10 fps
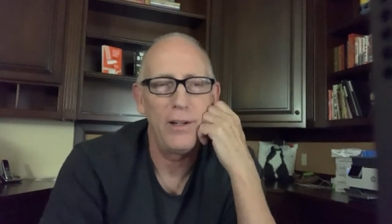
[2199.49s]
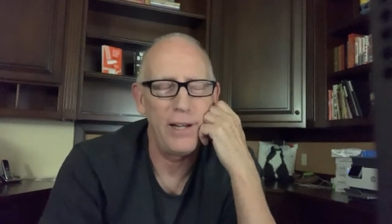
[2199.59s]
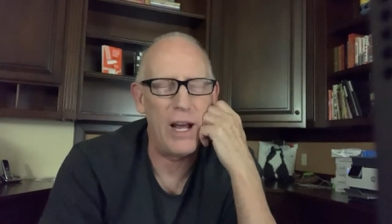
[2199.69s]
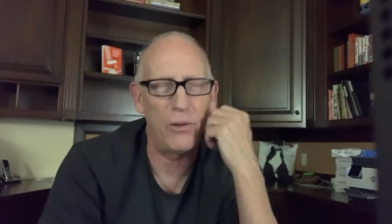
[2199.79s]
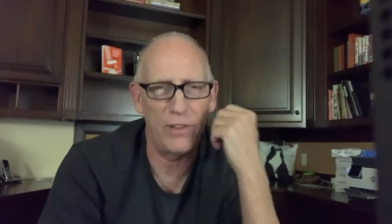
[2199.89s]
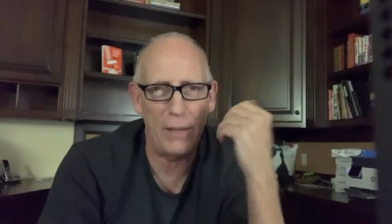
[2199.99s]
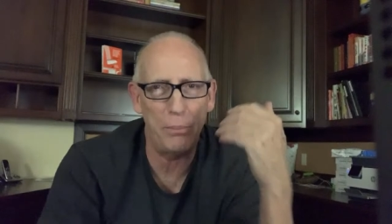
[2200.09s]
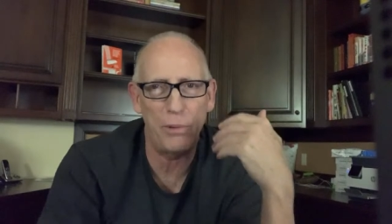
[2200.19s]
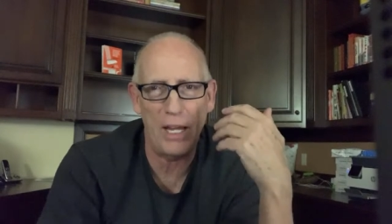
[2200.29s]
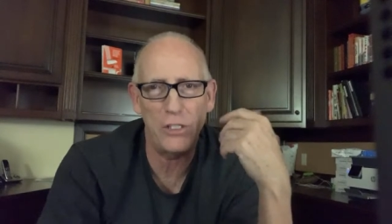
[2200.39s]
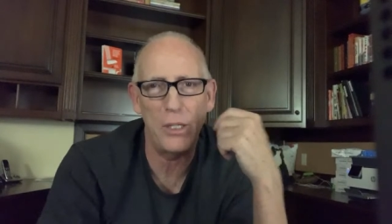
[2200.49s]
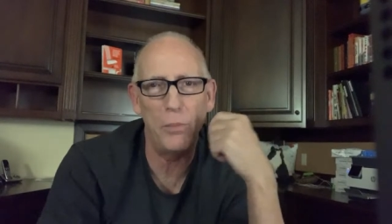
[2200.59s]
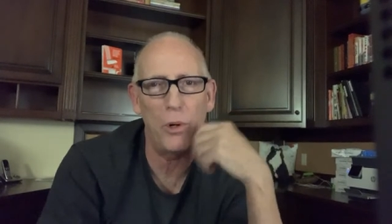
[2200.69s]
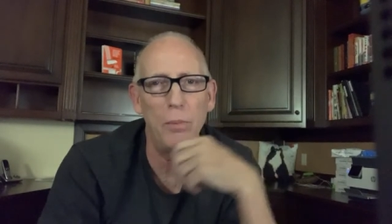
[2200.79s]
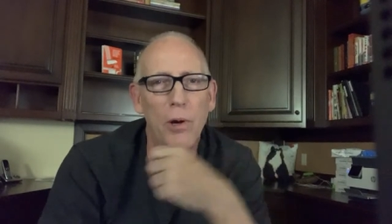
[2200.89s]
Now, that, that's the
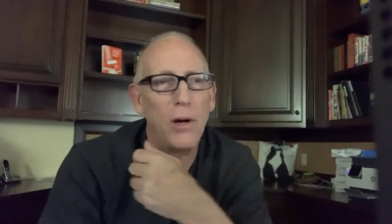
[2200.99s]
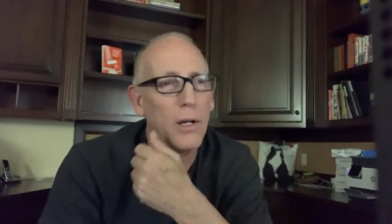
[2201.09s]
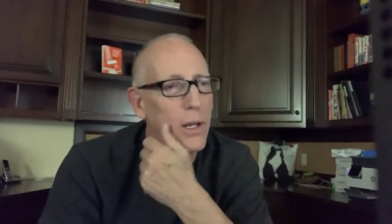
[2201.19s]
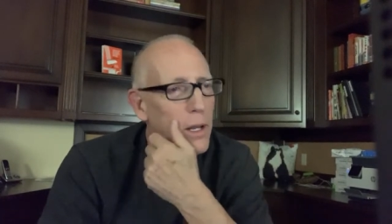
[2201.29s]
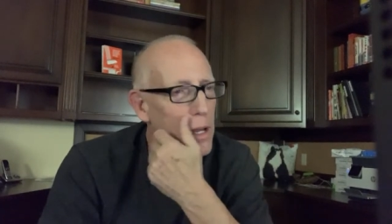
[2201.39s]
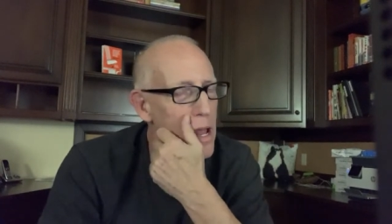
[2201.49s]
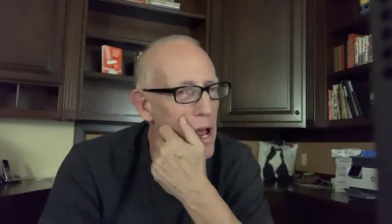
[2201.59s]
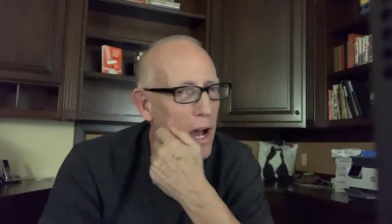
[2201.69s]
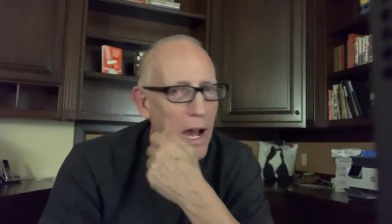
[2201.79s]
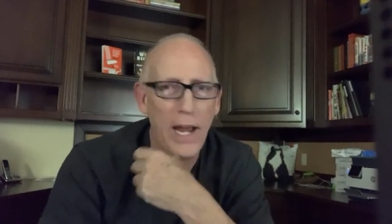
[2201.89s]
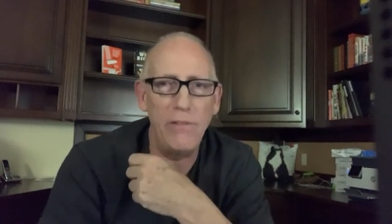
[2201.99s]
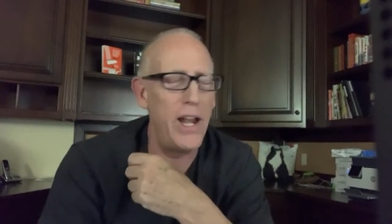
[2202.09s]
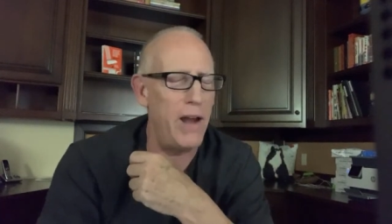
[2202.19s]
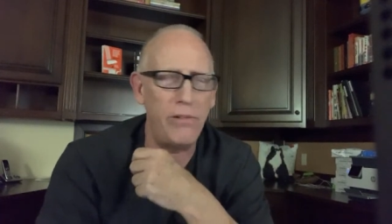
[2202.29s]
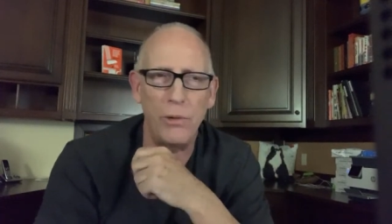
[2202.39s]
important part. I have
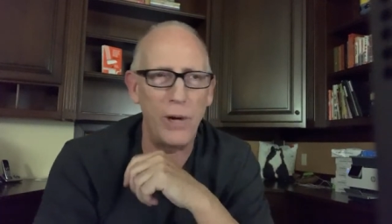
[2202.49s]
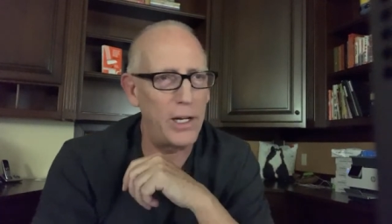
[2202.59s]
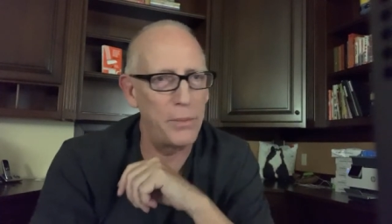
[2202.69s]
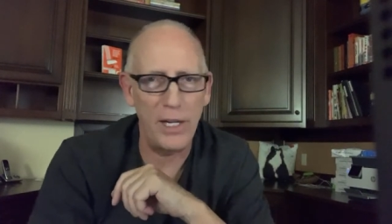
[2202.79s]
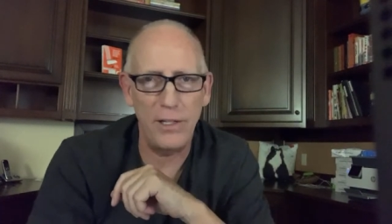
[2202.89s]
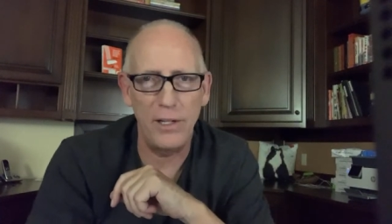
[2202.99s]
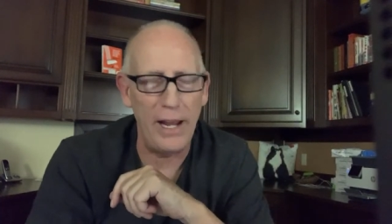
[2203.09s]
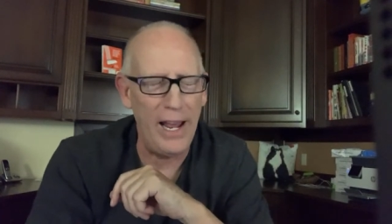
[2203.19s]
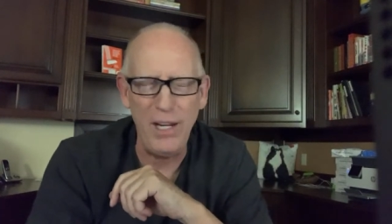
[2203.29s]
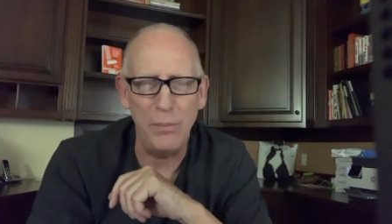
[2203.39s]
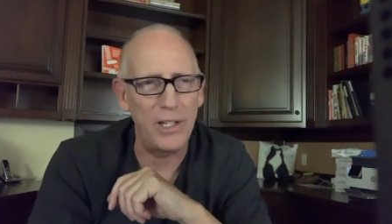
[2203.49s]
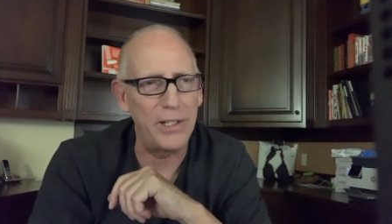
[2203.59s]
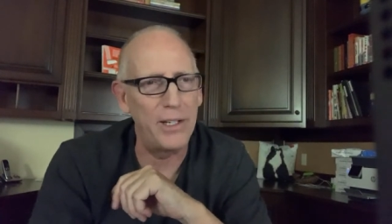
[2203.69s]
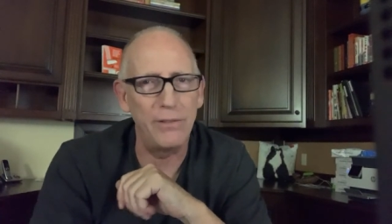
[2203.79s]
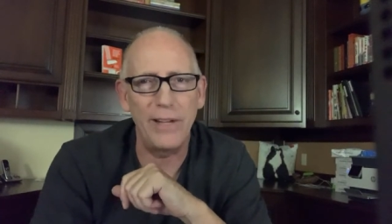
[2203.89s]
never recommended anybody
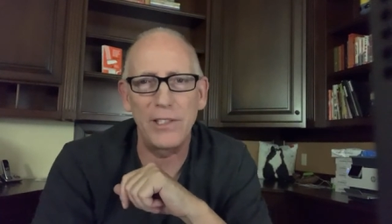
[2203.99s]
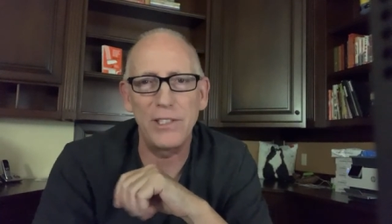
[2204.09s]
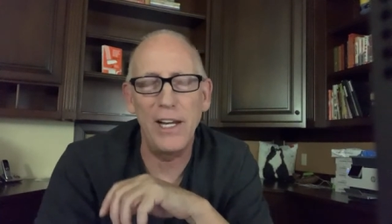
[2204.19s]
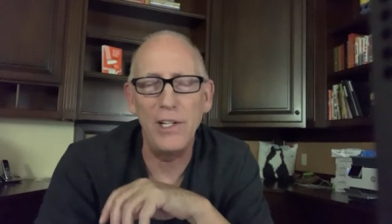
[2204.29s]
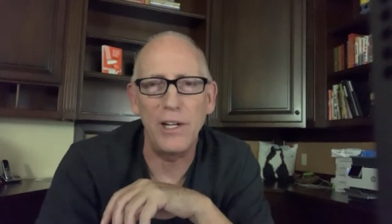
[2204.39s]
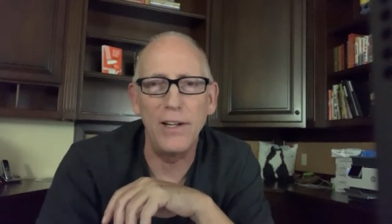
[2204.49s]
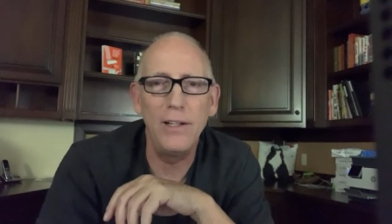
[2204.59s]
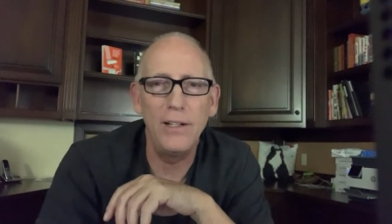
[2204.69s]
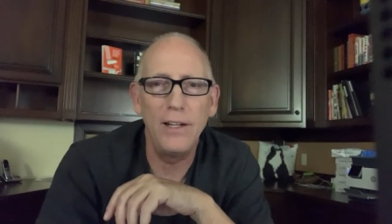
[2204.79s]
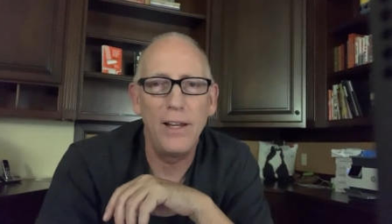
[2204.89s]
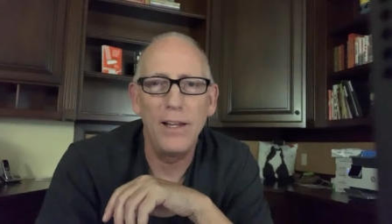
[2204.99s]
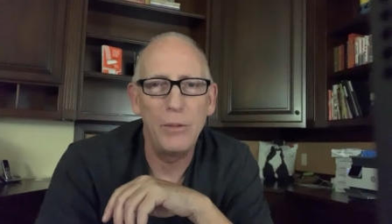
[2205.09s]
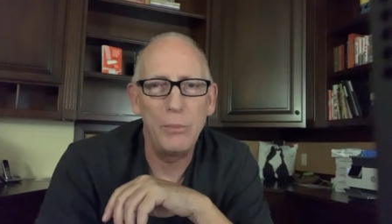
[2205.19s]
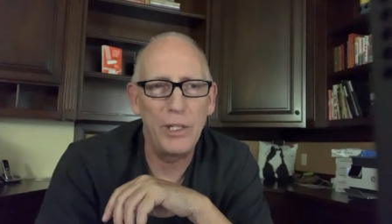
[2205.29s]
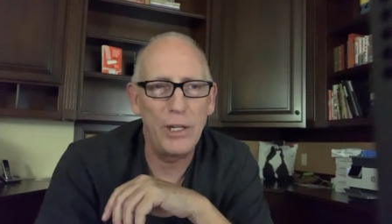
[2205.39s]
get a vaccination
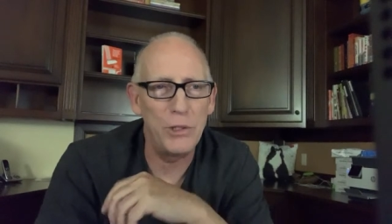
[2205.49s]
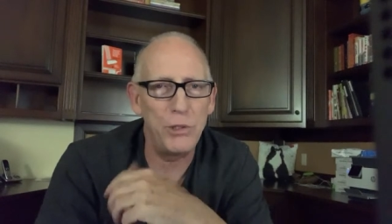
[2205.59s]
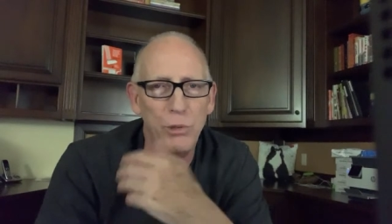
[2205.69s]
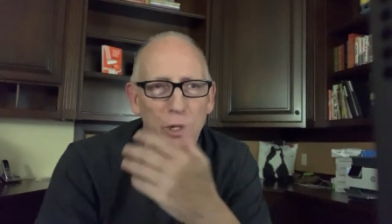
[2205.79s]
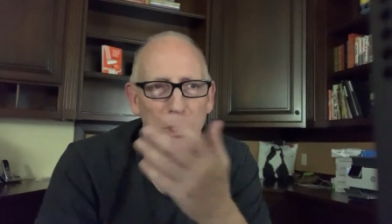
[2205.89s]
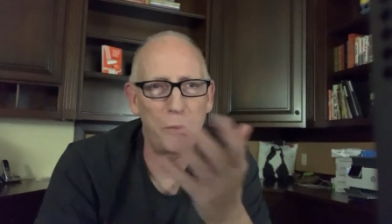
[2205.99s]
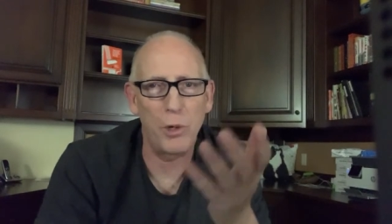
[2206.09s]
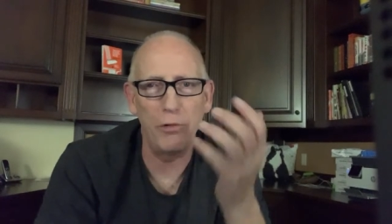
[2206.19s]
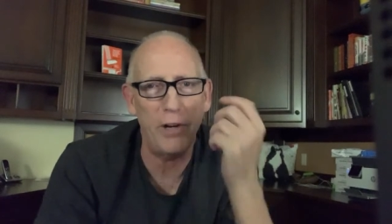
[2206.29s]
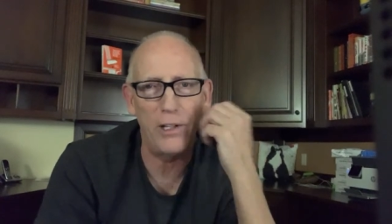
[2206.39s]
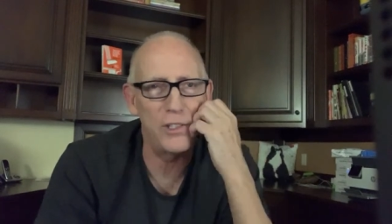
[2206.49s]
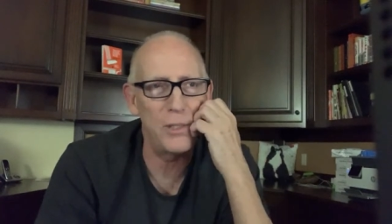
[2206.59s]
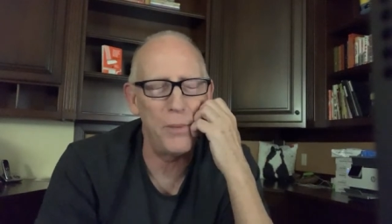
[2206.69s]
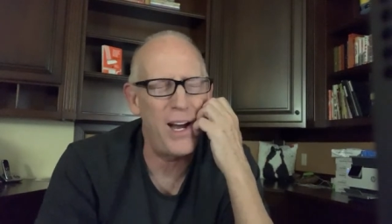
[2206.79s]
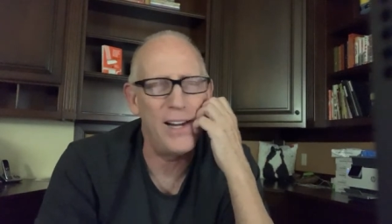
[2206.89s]
because your risk profile
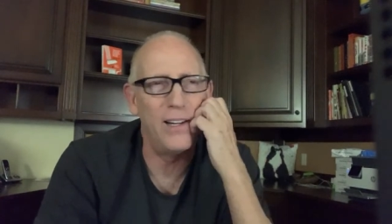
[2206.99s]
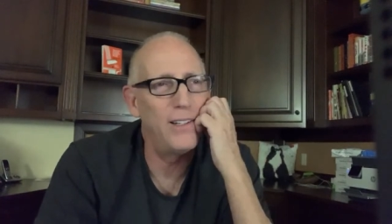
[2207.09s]
isn't mine.